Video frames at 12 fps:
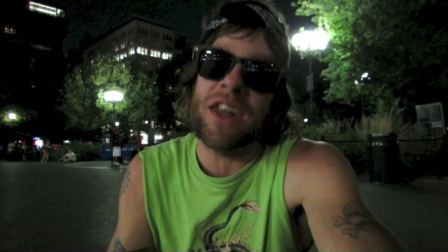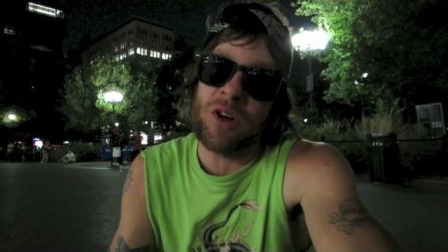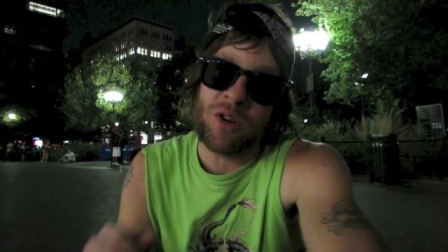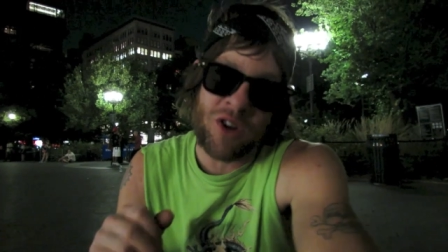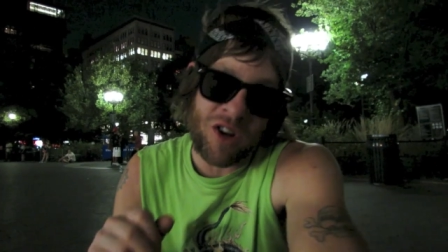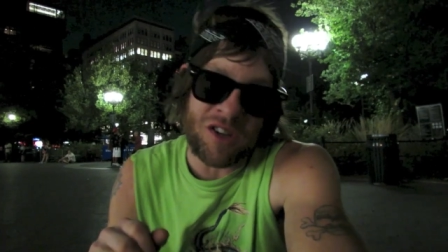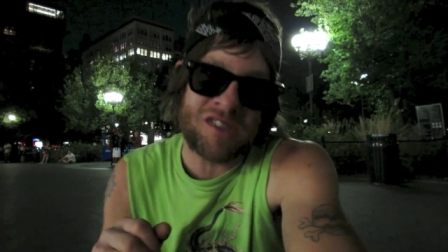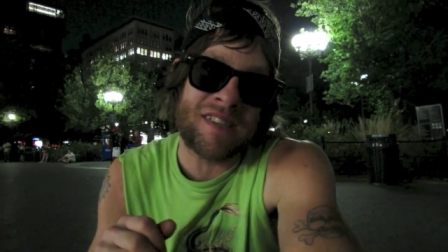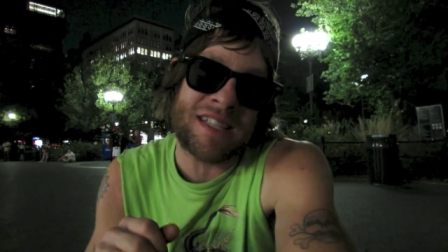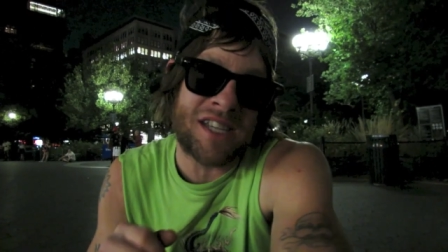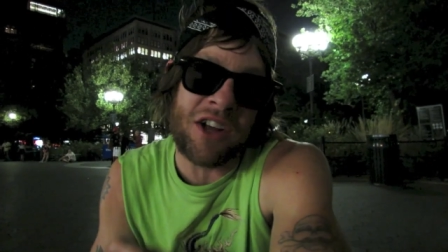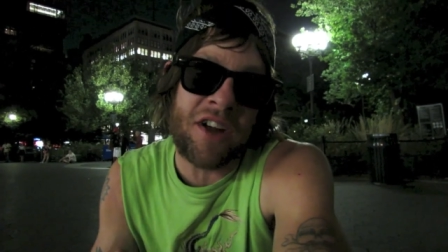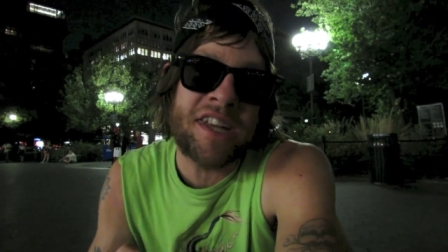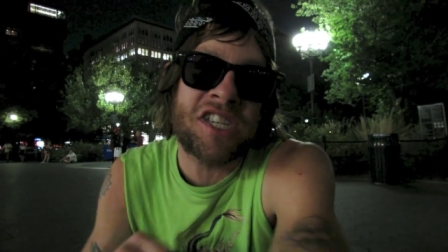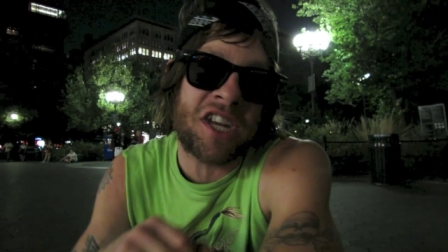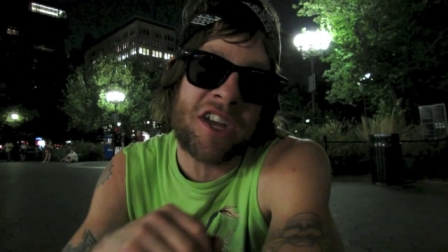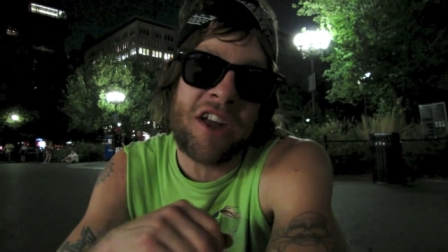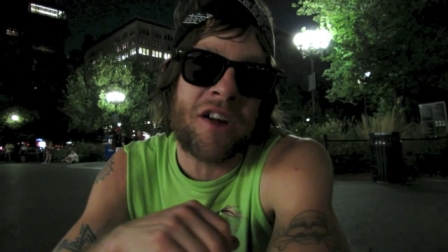got no girls. It's their
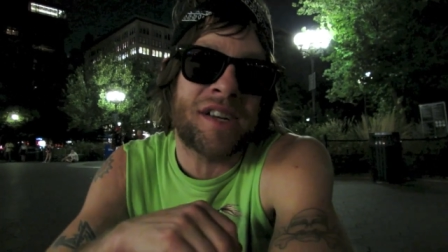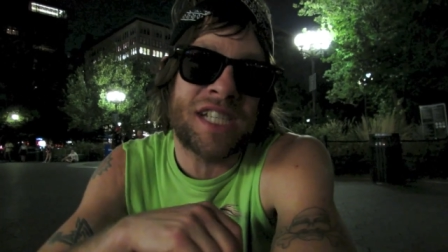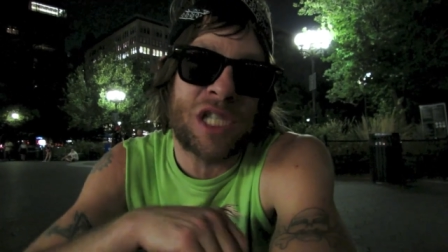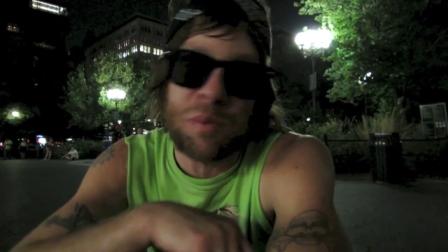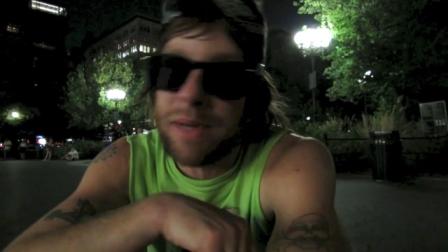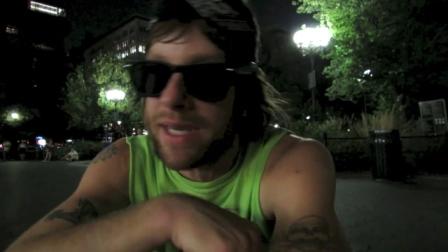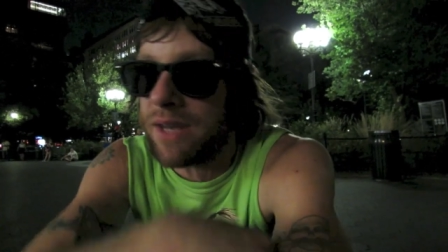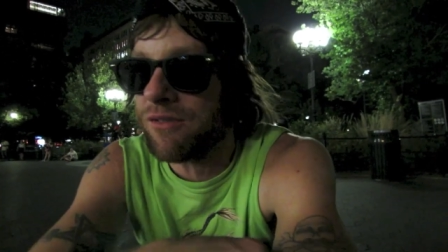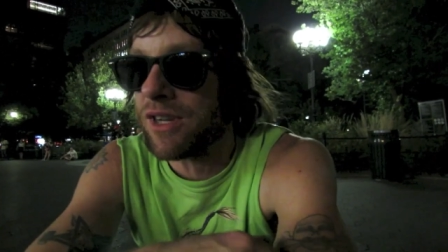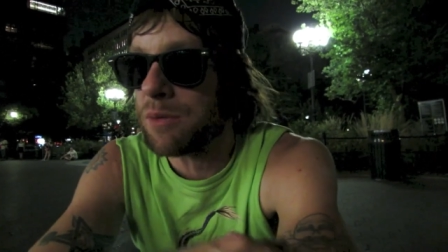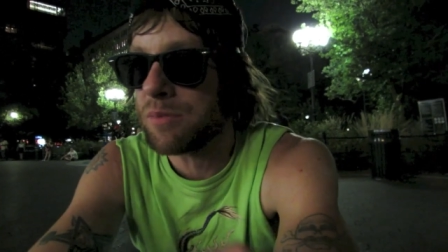insecurity speaking for